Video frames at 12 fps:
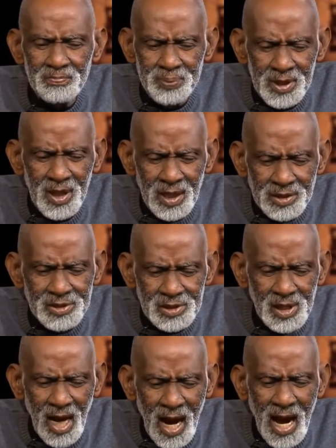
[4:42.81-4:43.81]
pH.
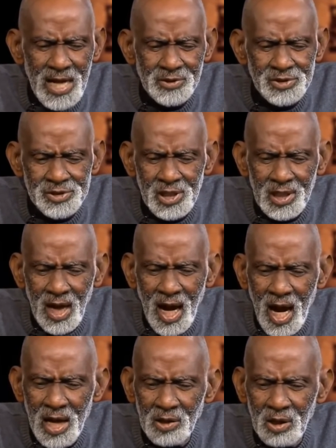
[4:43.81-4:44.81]
It's hydrogen
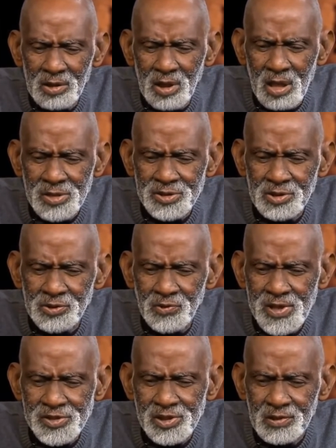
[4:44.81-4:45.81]
ion
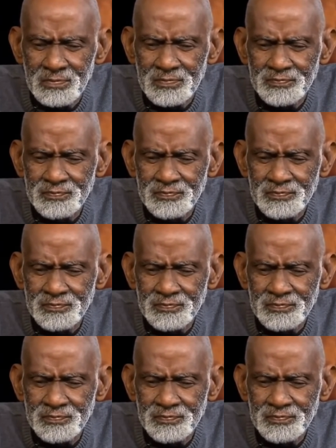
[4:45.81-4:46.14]
concentration.